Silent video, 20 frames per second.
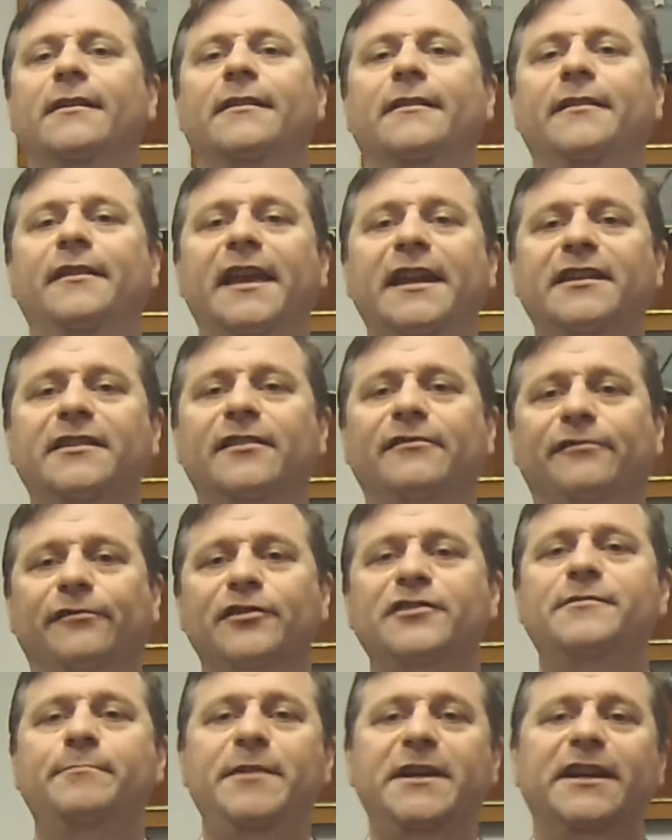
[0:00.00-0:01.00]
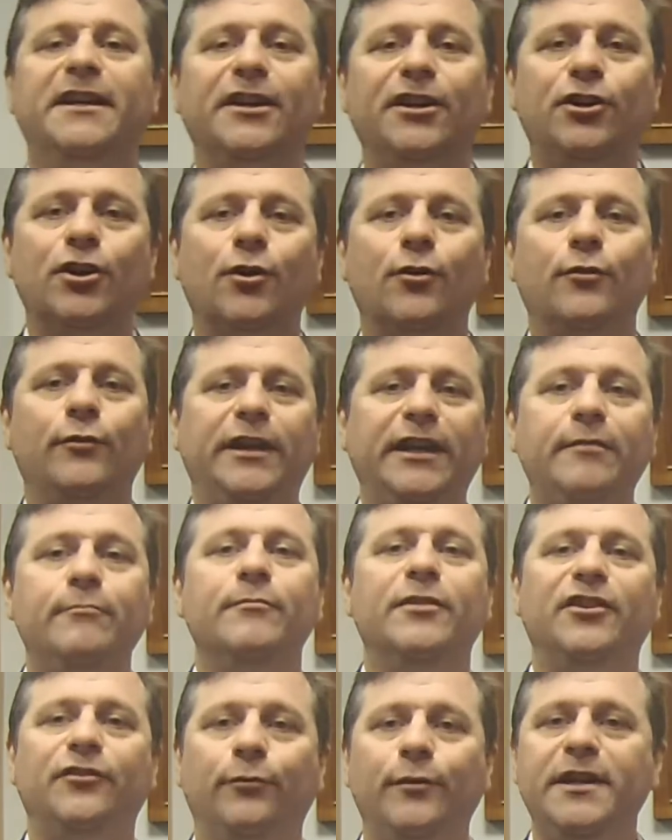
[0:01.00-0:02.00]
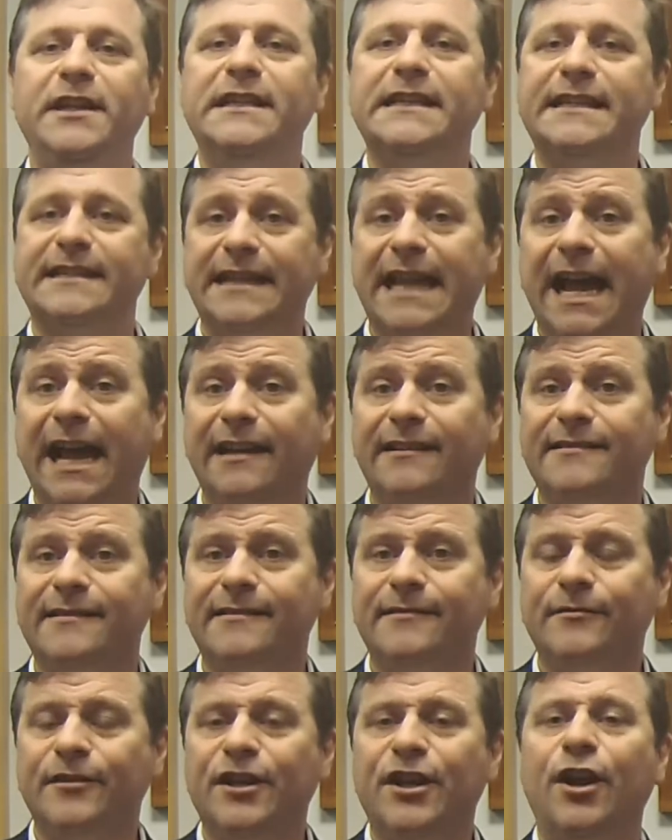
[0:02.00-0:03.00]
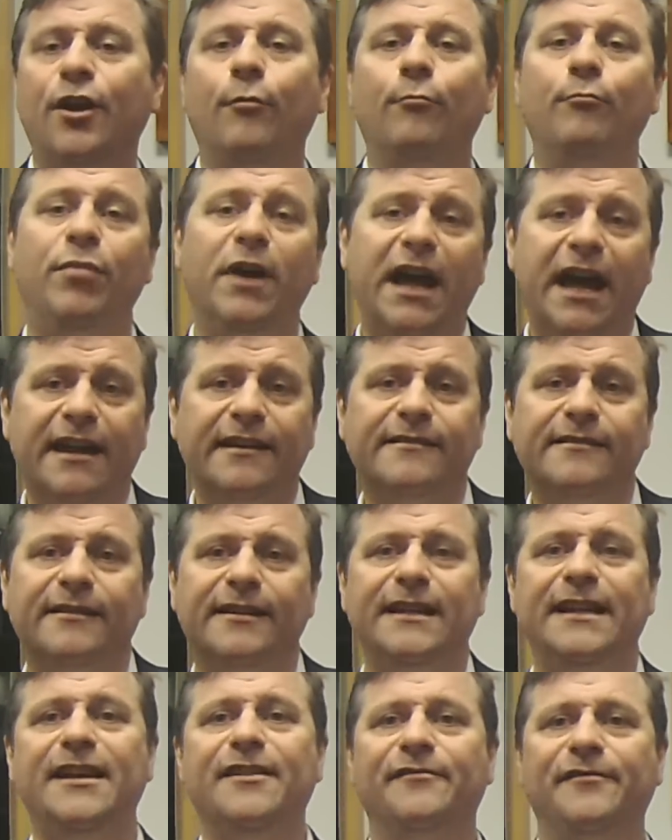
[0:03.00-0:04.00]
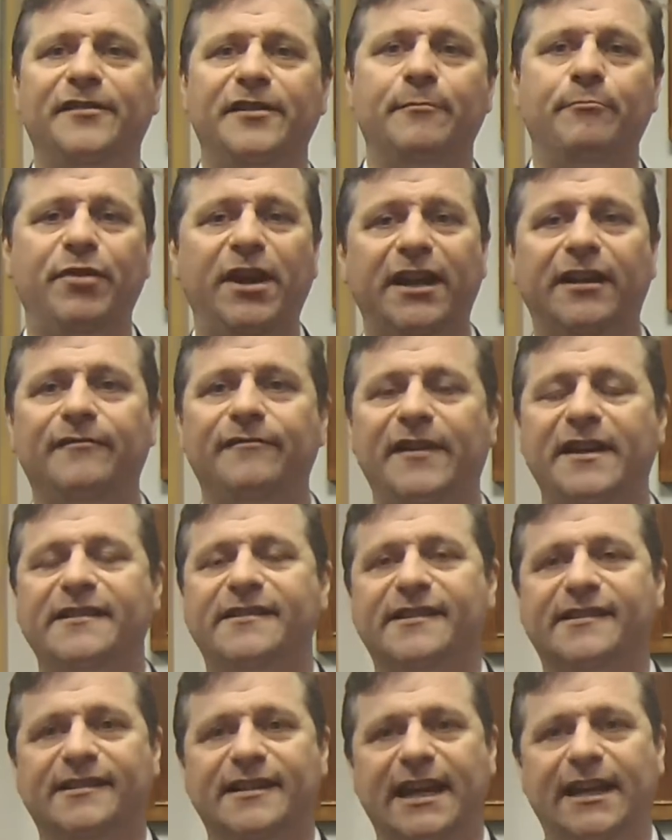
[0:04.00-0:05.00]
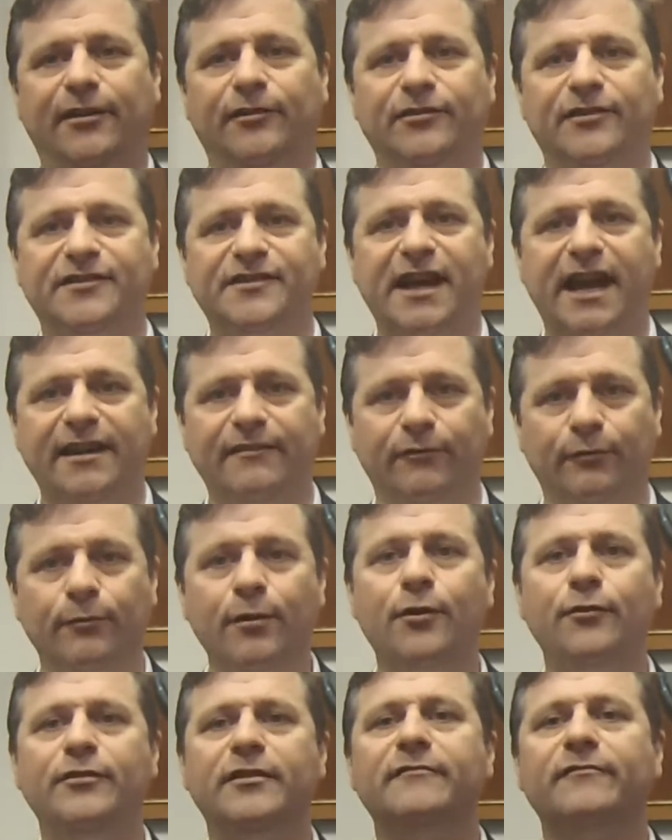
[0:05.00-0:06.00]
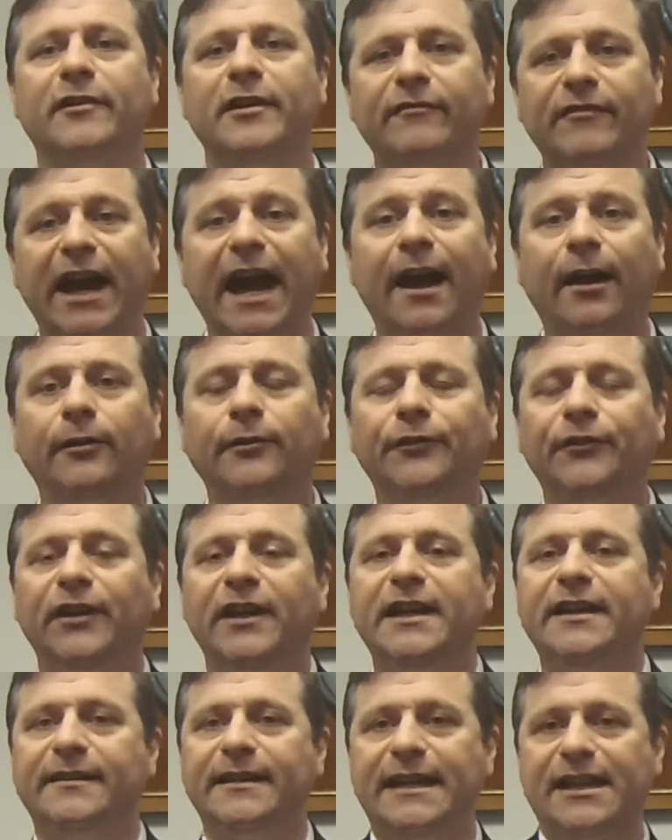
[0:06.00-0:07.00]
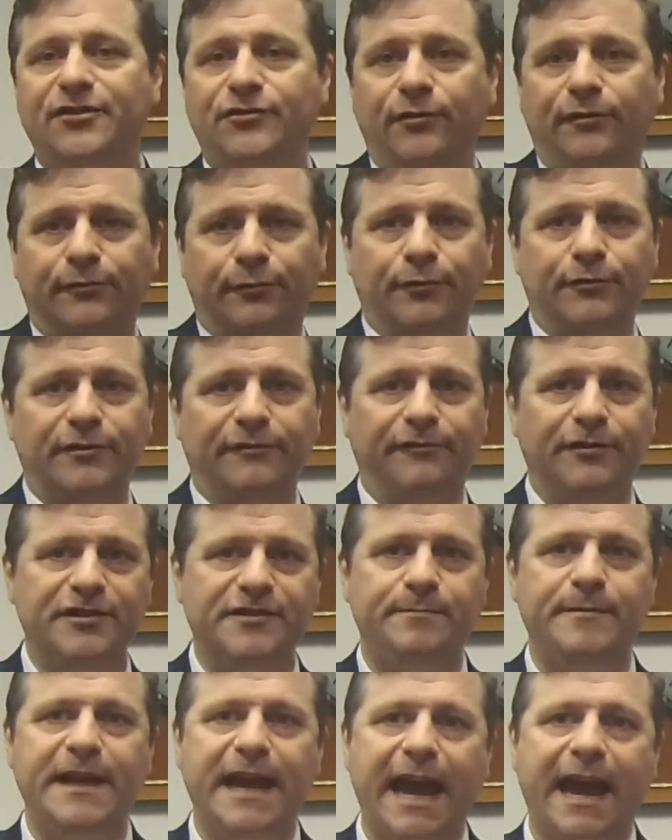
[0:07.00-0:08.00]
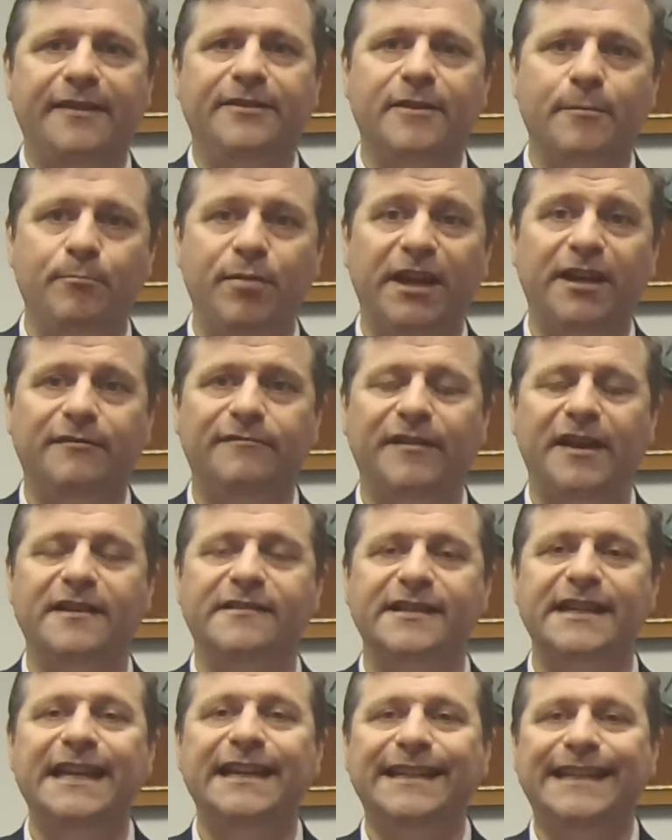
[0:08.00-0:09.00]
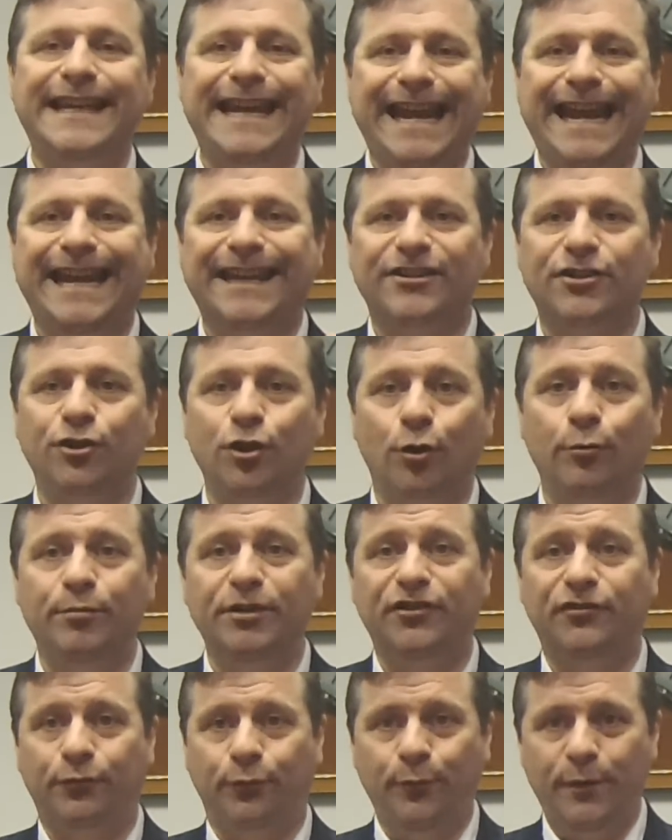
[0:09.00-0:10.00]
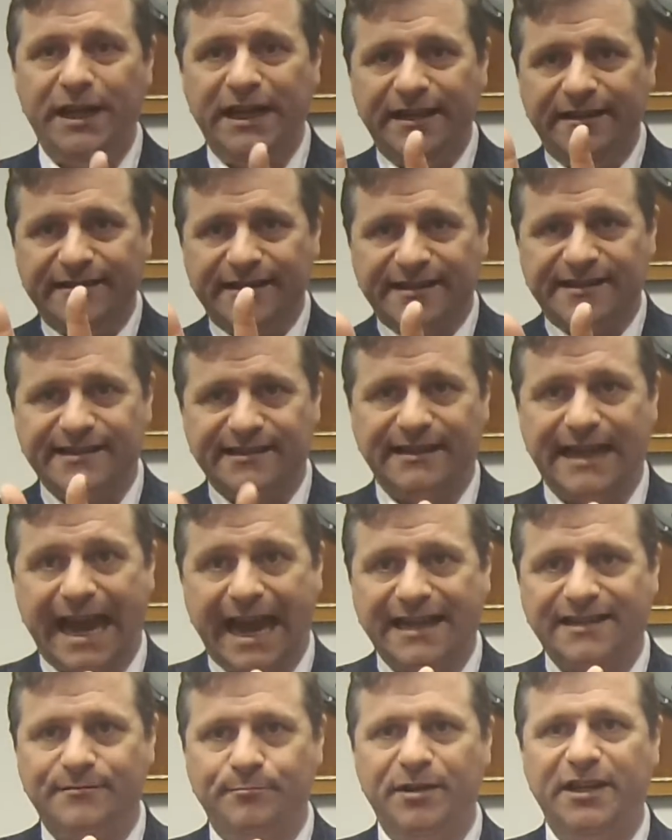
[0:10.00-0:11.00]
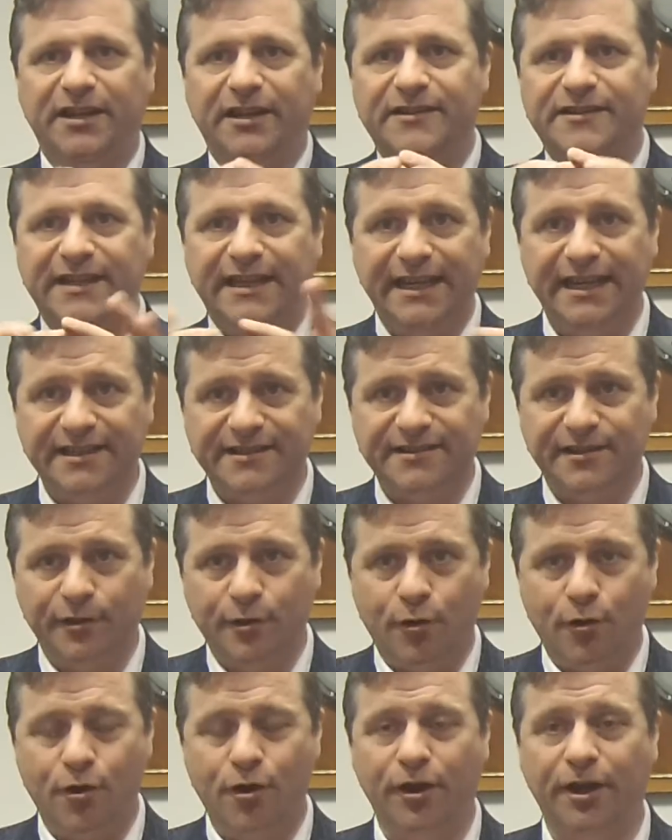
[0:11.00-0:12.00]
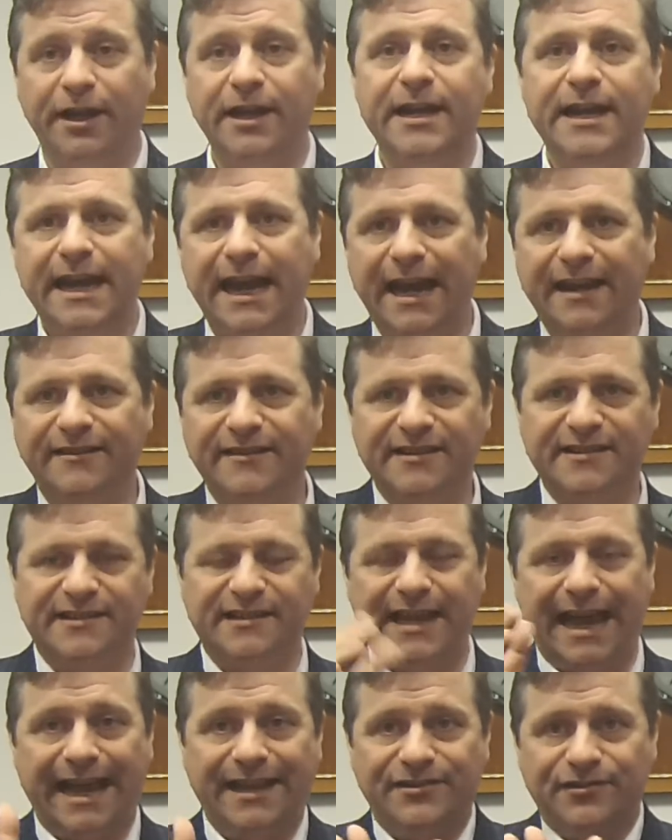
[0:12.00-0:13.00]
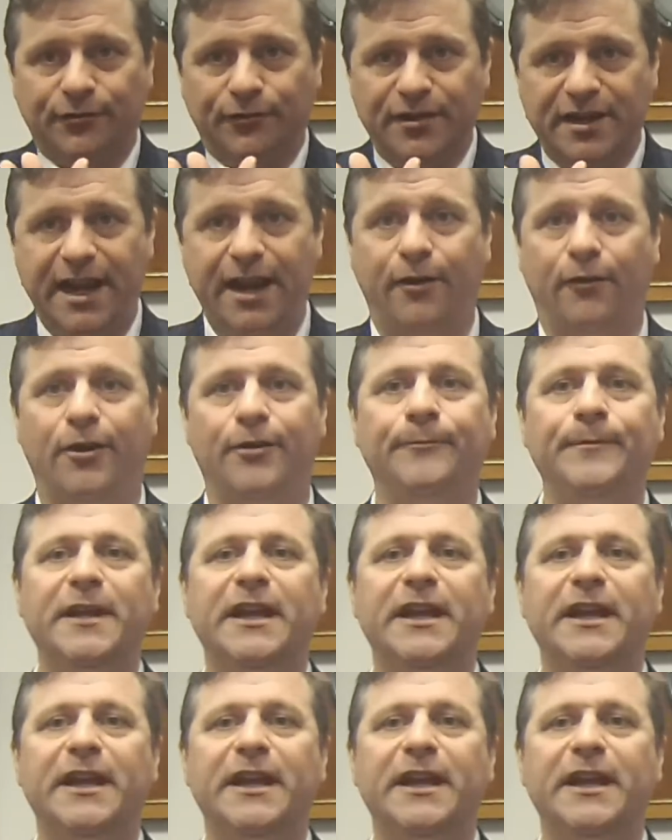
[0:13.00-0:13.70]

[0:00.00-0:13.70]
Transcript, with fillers: then the frisbee can go in between the slots. But if the picket fence is like on the side of a road in front of a house, then as you throw the frisbee at the picket fence, it can't go between the slats because it's long and the slats are narrow.